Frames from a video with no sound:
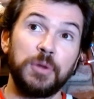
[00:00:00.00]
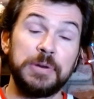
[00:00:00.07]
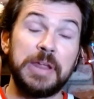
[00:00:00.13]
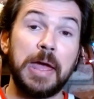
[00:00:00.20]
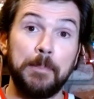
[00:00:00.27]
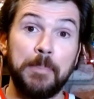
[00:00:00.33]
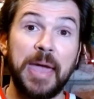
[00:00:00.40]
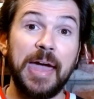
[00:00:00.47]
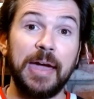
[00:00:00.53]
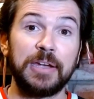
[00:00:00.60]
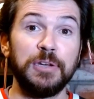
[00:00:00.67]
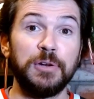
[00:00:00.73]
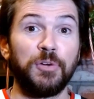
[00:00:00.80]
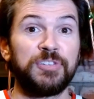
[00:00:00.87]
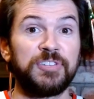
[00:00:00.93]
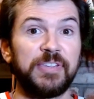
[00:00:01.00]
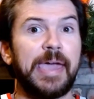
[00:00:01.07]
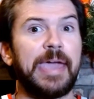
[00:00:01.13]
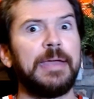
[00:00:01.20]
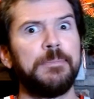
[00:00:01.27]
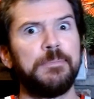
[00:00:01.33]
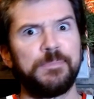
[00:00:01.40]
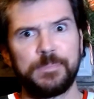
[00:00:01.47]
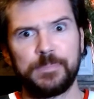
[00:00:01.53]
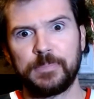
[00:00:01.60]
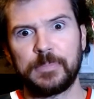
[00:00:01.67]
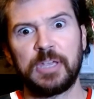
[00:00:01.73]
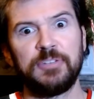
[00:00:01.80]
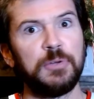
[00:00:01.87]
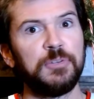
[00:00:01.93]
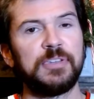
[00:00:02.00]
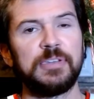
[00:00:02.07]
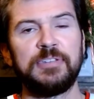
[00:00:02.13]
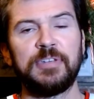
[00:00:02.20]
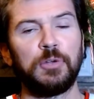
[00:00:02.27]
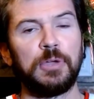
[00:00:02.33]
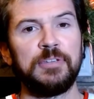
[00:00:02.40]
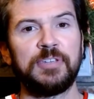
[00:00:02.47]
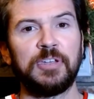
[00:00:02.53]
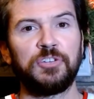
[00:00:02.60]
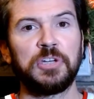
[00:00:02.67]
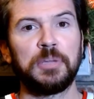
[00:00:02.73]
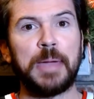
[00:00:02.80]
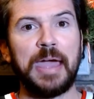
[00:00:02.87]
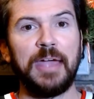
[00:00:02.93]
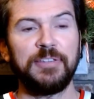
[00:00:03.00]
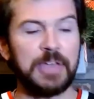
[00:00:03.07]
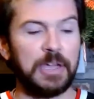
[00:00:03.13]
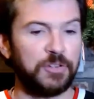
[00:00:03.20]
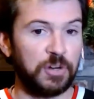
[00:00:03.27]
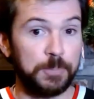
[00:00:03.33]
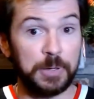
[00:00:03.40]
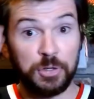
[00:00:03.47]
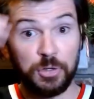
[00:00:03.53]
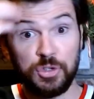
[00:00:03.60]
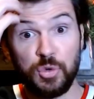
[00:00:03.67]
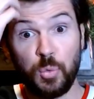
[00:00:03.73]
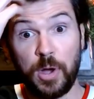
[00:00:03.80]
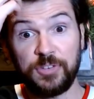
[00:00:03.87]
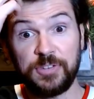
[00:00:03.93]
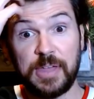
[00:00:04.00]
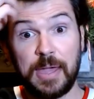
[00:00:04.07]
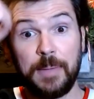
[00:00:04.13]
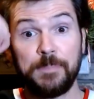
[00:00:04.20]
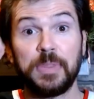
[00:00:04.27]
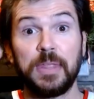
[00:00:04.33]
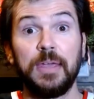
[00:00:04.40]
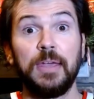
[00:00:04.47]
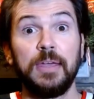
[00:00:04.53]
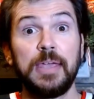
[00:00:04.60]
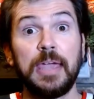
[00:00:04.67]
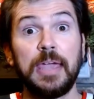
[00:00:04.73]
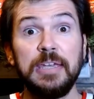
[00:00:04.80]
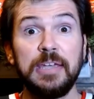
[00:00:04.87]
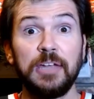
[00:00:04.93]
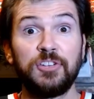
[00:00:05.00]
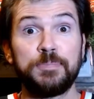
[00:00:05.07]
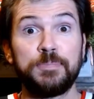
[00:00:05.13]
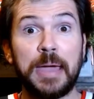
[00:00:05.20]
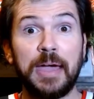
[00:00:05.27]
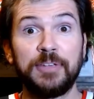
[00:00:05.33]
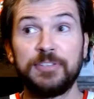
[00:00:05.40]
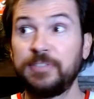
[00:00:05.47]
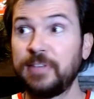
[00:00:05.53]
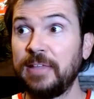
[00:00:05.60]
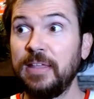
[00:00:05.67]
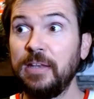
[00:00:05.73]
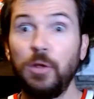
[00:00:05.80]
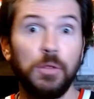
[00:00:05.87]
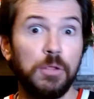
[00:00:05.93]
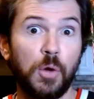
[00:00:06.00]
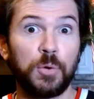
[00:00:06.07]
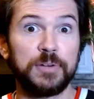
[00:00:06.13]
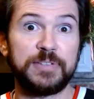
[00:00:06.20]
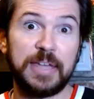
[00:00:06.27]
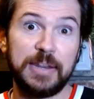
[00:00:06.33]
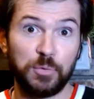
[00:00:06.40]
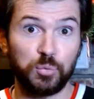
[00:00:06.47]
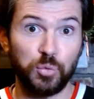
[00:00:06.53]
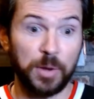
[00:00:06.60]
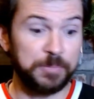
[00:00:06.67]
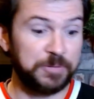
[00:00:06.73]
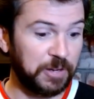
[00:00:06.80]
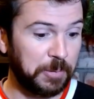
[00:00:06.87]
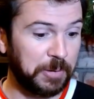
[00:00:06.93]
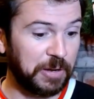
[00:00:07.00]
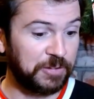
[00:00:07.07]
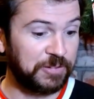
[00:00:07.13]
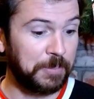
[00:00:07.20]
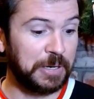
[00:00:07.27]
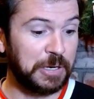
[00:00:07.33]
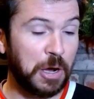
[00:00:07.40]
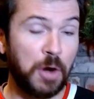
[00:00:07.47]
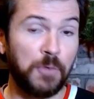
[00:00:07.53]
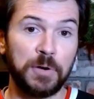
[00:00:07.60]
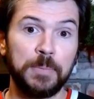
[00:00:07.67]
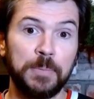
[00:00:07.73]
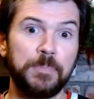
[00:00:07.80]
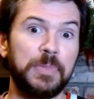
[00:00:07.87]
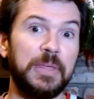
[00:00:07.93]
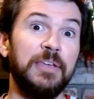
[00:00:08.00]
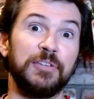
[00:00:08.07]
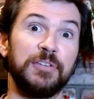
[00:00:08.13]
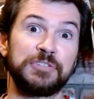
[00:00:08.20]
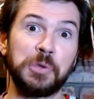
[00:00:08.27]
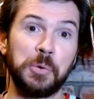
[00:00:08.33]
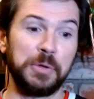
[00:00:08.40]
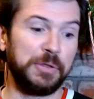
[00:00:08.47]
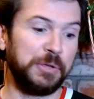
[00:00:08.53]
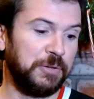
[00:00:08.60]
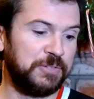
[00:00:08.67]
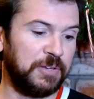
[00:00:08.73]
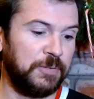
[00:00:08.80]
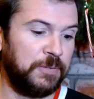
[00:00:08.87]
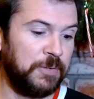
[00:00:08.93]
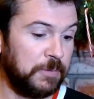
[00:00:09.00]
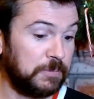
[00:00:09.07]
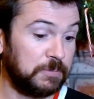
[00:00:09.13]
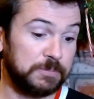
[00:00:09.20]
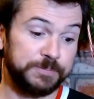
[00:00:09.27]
3rd down back, slight, because he's such a good pass catcher. But dude, you watch that? Yeah, he catches passes and then he'll lower his head and run somebody over. He is so elusive.